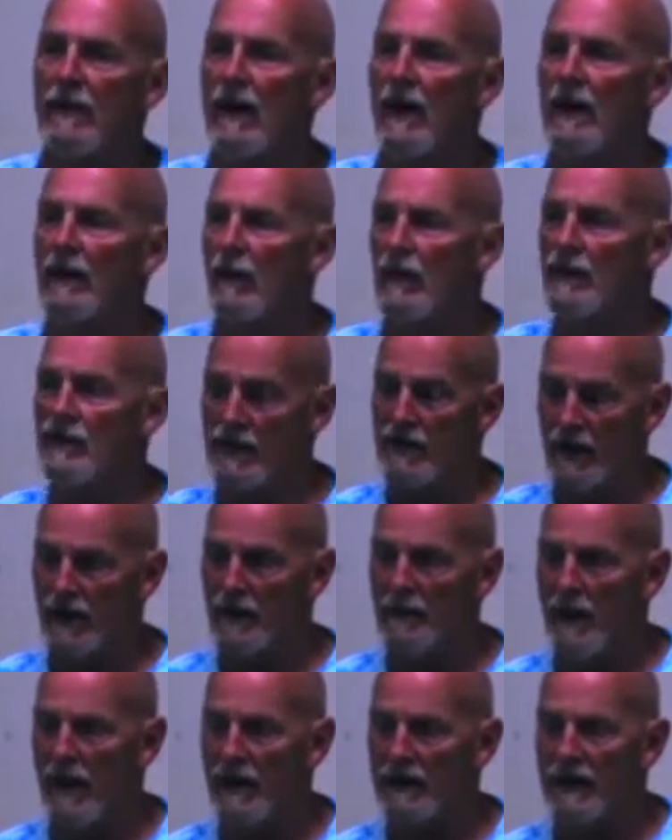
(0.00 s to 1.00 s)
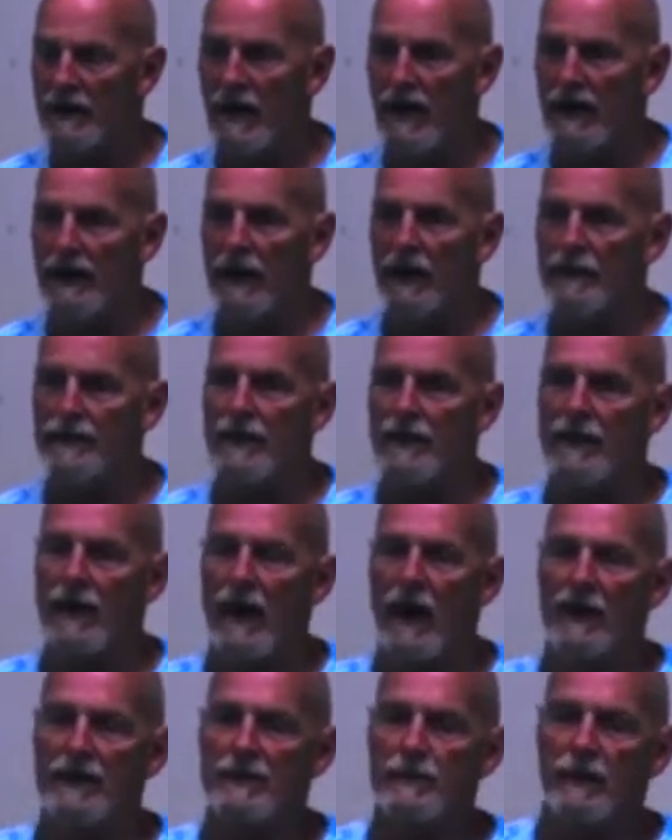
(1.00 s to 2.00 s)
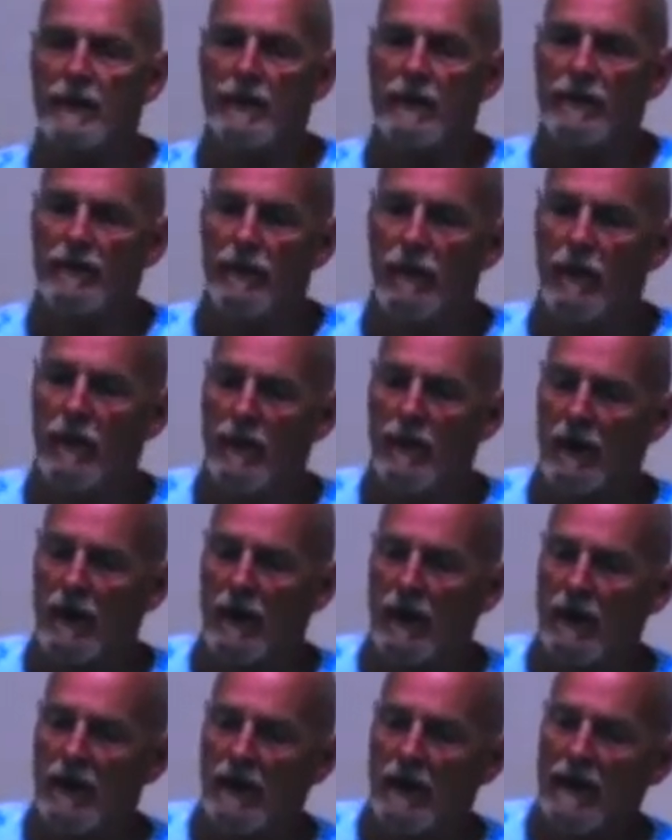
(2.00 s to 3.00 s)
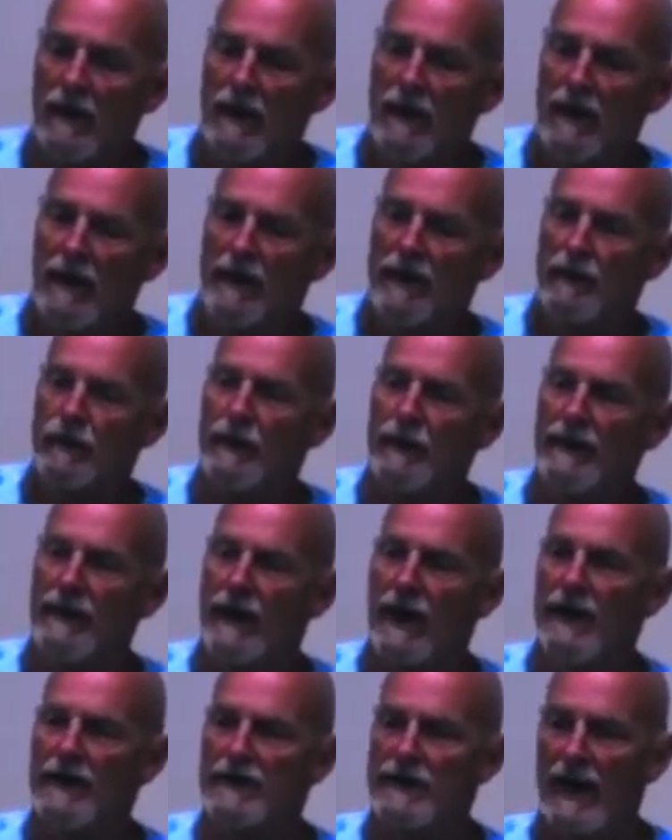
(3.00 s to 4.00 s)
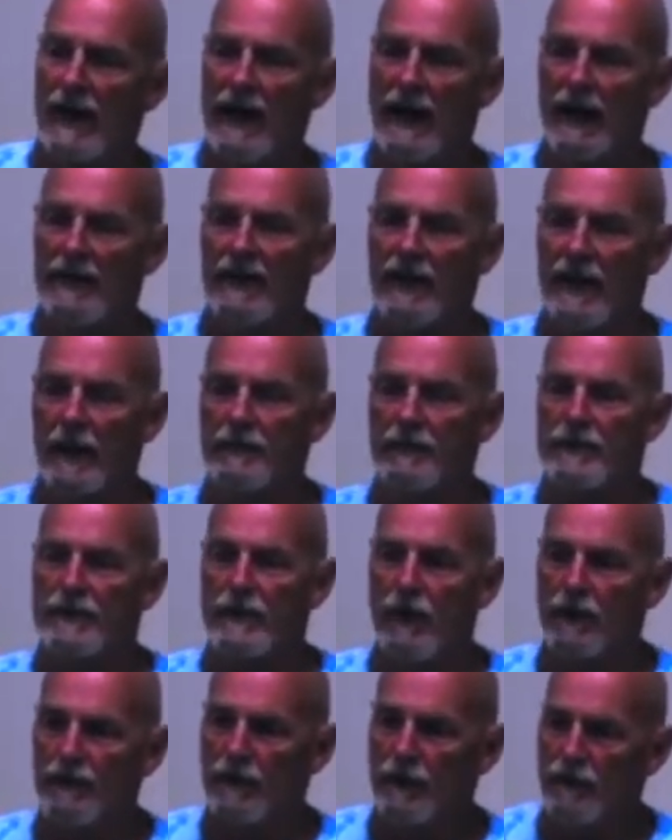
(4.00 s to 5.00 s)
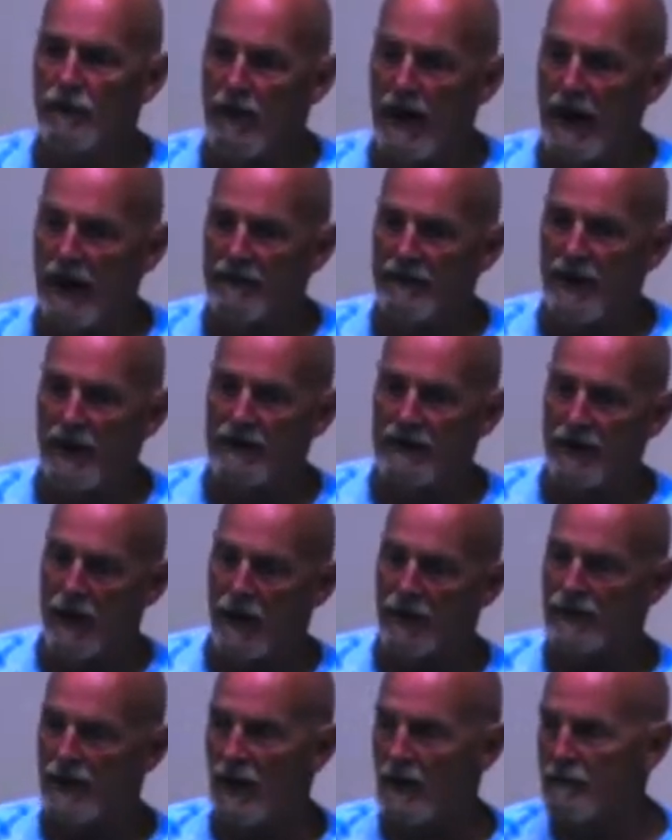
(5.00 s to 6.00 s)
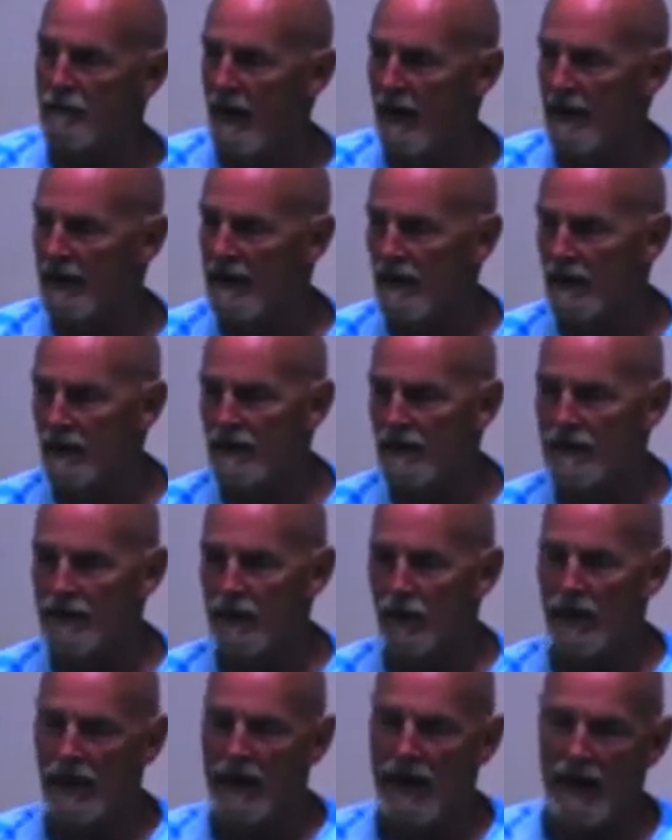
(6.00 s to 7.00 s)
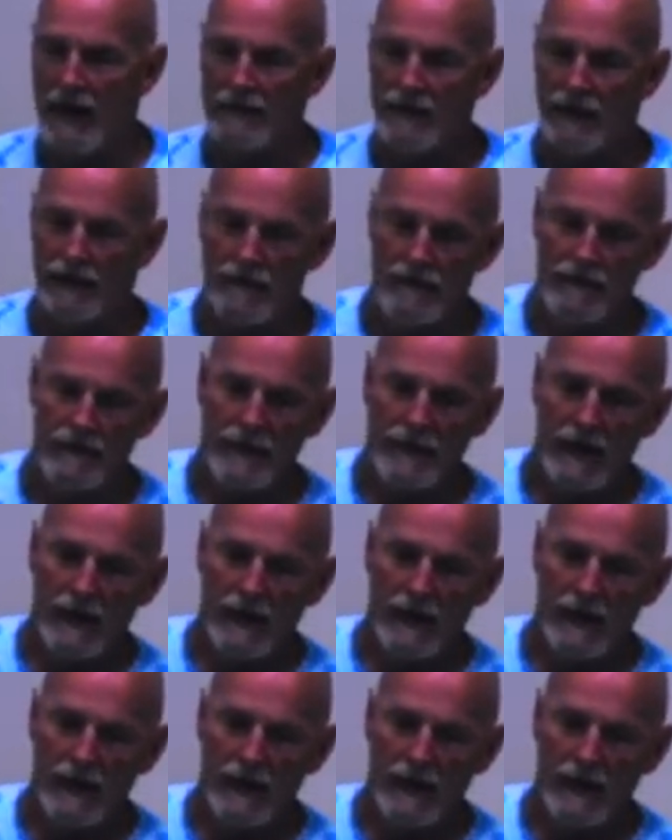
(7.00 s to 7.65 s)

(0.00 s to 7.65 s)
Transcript: I want you to think about that. And I was in the hospital for 3 days. I had the episode for 5 days. I was on painkillers and what have you.